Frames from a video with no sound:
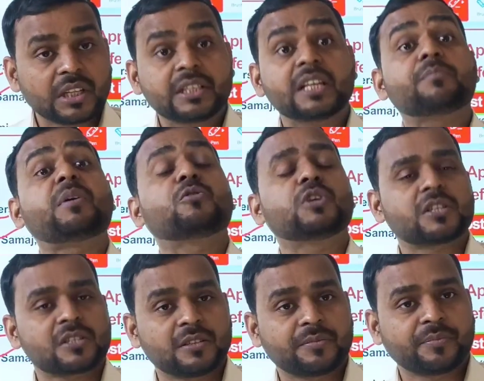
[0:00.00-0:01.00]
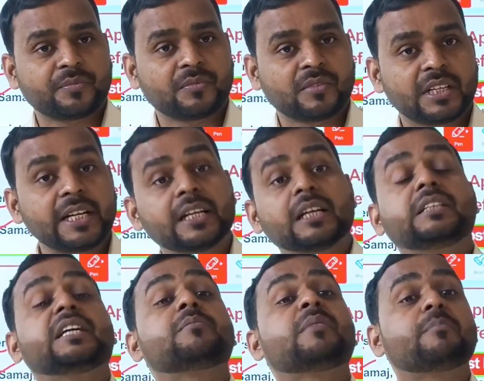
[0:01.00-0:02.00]
their founders, right,
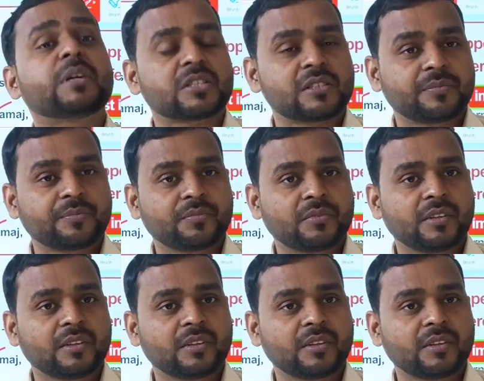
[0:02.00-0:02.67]
their members,